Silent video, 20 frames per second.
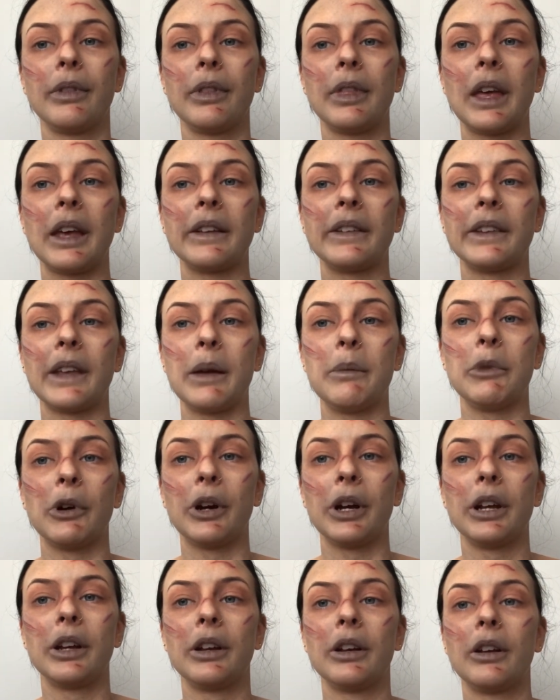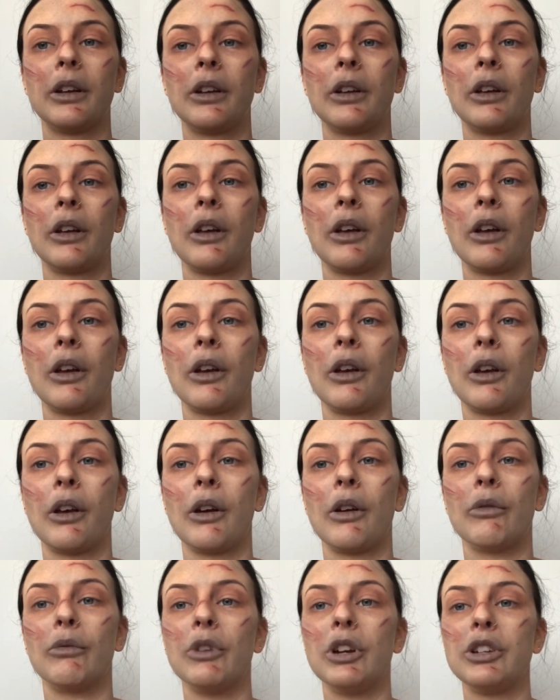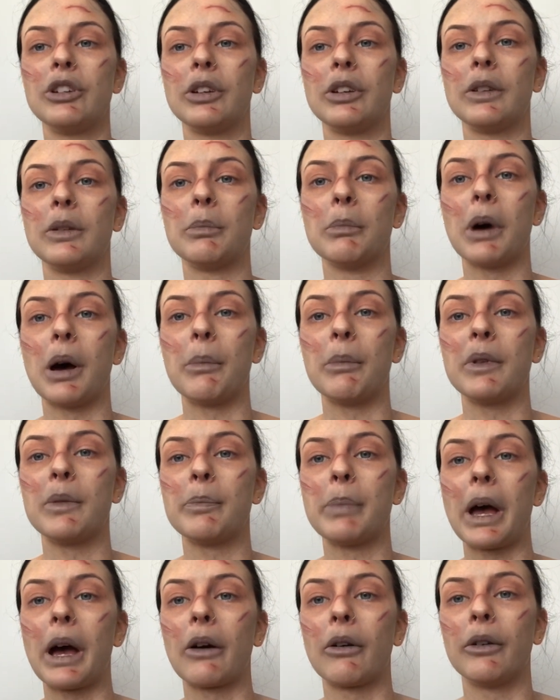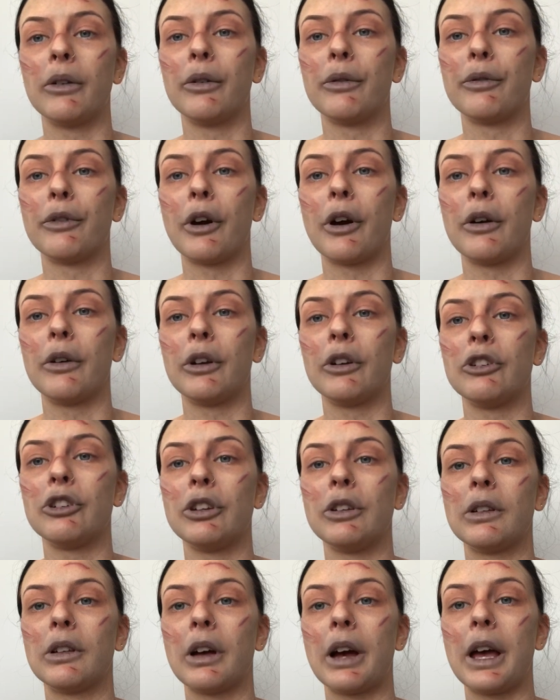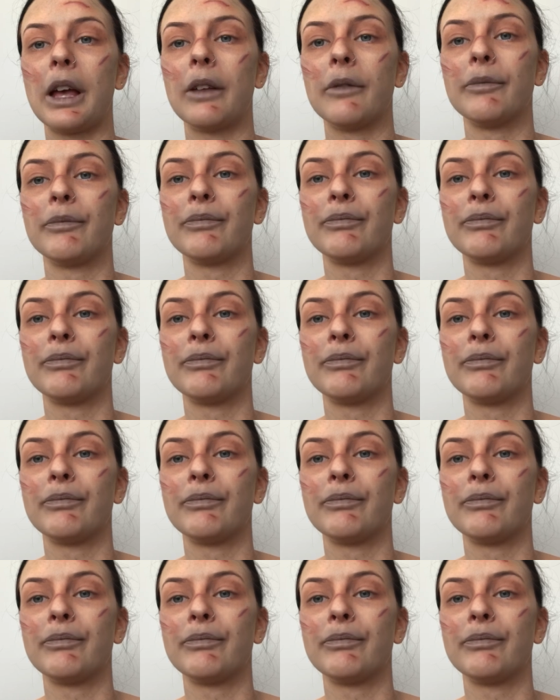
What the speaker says: that same night, Richard's mum is back on the phone and she's like,